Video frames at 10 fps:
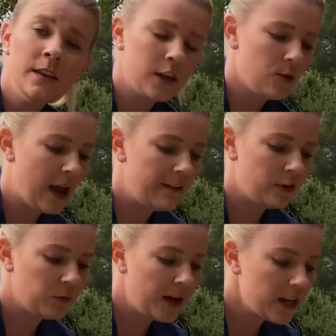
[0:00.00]
that you have
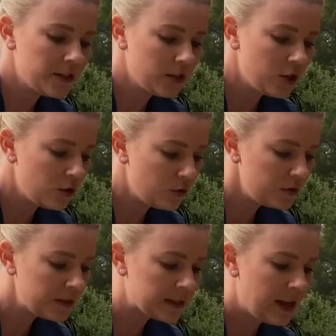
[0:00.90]
it ready to
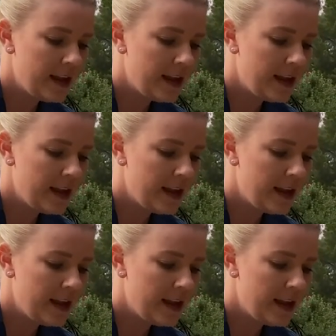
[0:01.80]
use,